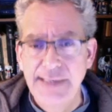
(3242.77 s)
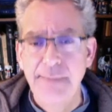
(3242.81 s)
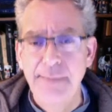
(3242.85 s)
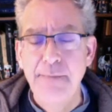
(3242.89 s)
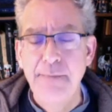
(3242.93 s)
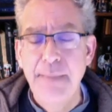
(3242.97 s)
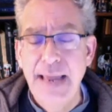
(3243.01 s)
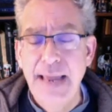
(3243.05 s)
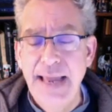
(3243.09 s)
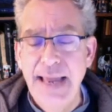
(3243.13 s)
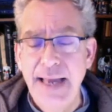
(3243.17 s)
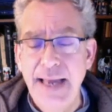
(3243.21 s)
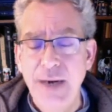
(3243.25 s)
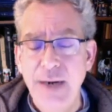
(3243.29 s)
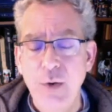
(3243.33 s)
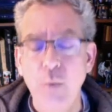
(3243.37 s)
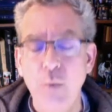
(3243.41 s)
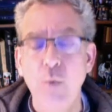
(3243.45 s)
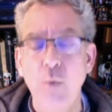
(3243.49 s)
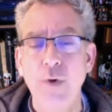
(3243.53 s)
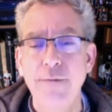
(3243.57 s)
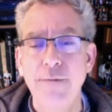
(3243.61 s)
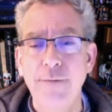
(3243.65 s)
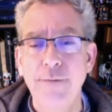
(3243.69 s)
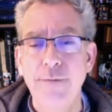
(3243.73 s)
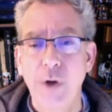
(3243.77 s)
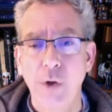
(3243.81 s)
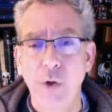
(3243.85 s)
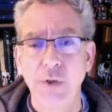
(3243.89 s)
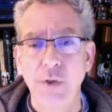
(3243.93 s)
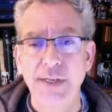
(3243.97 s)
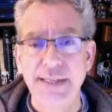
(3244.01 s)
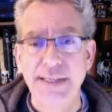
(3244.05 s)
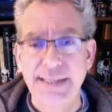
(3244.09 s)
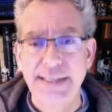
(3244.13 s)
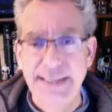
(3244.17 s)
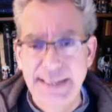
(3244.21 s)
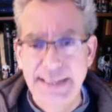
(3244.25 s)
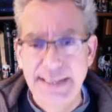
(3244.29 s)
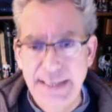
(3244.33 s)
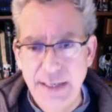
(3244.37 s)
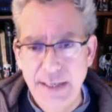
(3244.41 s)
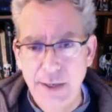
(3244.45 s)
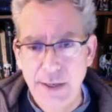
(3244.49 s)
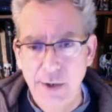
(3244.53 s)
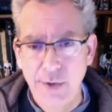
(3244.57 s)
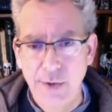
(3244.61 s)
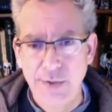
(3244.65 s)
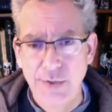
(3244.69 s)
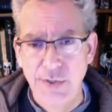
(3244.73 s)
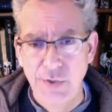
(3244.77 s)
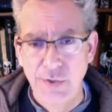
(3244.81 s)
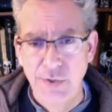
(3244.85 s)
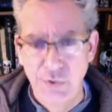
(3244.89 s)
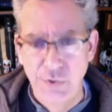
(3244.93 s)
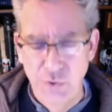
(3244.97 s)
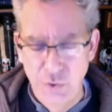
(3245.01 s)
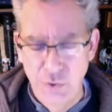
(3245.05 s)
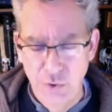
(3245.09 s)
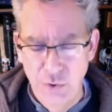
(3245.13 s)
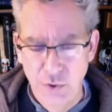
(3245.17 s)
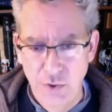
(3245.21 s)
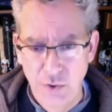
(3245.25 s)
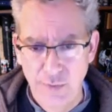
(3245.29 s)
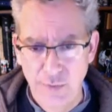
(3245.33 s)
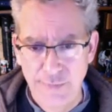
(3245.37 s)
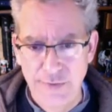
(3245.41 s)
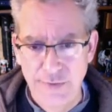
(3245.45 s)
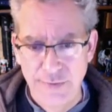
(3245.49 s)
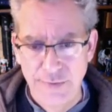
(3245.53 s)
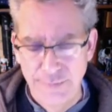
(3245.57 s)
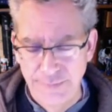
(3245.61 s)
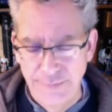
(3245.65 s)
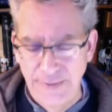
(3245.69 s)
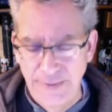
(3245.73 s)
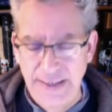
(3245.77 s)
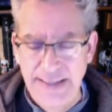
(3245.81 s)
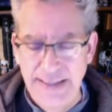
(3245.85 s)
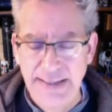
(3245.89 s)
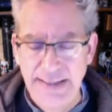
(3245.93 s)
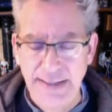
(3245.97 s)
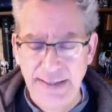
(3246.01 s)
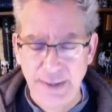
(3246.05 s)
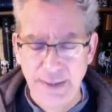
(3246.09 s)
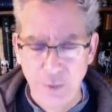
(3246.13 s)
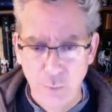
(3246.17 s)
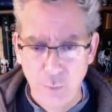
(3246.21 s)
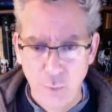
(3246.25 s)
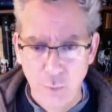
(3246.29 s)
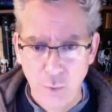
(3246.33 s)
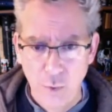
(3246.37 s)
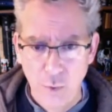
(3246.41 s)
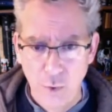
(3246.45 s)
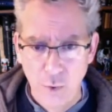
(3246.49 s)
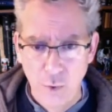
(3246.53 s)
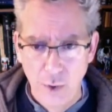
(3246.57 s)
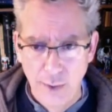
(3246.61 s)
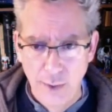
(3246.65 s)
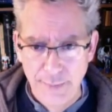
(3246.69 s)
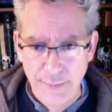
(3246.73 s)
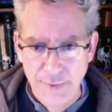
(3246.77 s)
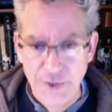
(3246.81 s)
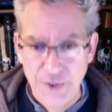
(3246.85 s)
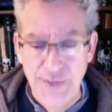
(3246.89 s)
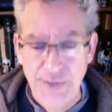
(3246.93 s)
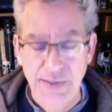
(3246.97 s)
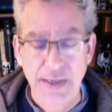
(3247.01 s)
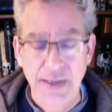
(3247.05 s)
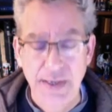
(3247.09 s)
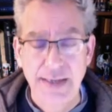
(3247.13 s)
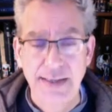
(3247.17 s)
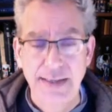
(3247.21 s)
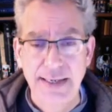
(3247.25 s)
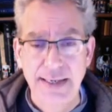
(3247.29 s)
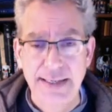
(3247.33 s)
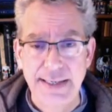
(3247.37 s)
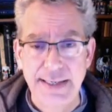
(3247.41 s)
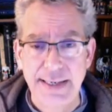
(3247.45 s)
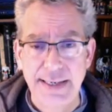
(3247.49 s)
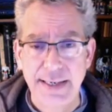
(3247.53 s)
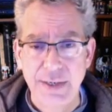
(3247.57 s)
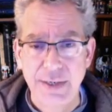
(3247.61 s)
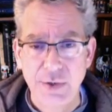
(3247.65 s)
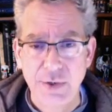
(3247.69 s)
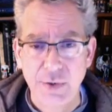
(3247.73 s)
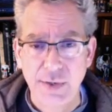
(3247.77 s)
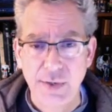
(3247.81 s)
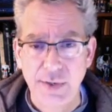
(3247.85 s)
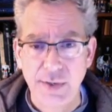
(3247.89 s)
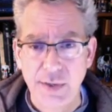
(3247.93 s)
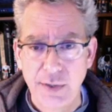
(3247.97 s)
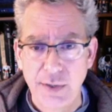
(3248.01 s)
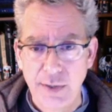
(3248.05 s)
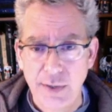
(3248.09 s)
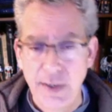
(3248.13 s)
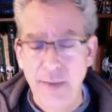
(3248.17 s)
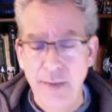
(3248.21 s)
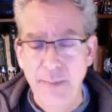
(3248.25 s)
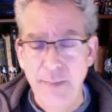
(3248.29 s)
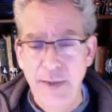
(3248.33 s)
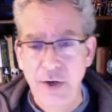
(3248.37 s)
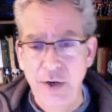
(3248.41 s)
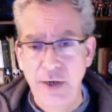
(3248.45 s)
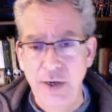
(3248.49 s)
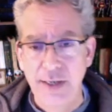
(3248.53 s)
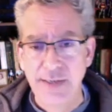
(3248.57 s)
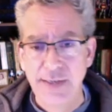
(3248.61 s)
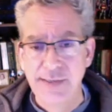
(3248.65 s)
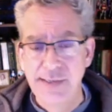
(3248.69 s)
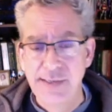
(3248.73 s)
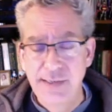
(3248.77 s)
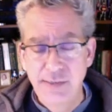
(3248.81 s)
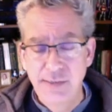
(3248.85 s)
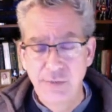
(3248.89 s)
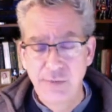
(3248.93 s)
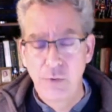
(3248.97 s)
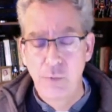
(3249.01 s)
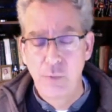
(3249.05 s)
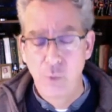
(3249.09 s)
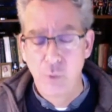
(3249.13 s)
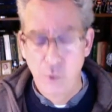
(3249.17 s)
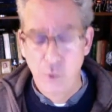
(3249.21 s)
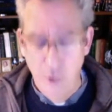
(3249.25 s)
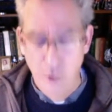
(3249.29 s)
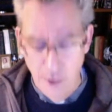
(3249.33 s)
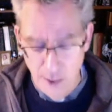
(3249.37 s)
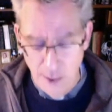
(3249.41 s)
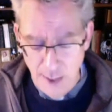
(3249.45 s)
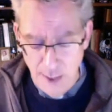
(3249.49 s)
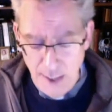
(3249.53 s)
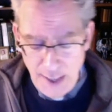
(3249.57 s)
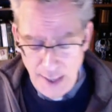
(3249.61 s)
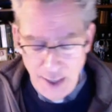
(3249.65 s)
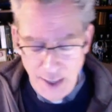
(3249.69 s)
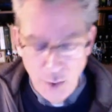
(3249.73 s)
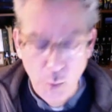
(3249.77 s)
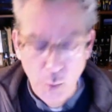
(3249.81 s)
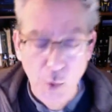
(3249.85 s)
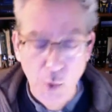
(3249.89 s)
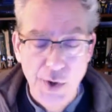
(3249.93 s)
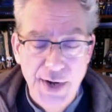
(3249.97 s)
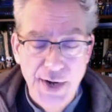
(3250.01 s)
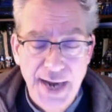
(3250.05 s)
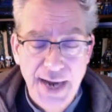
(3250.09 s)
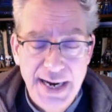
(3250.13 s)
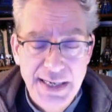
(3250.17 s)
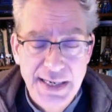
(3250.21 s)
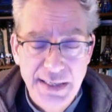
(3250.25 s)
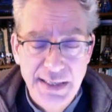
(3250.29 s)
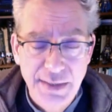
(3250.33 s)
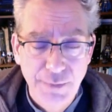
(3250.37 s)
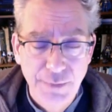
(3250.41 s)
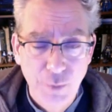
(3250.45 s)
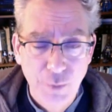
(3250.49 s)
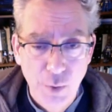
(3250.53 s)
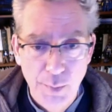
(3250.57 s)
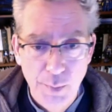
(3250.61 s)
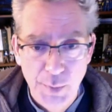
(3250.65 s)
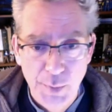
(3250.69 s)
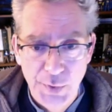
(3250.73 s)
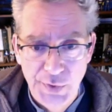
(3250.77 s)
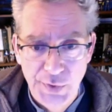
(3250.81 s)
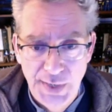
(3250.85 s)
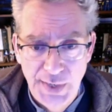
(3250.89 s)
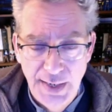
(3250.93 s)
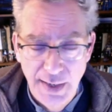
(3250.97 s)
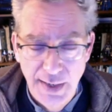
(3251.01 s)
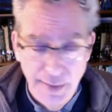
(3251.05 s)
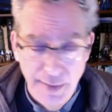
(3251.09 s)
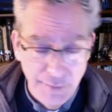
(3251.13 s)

men would volunteer to serve, to fight in a war, just like they did during the American Civil War, where 94% of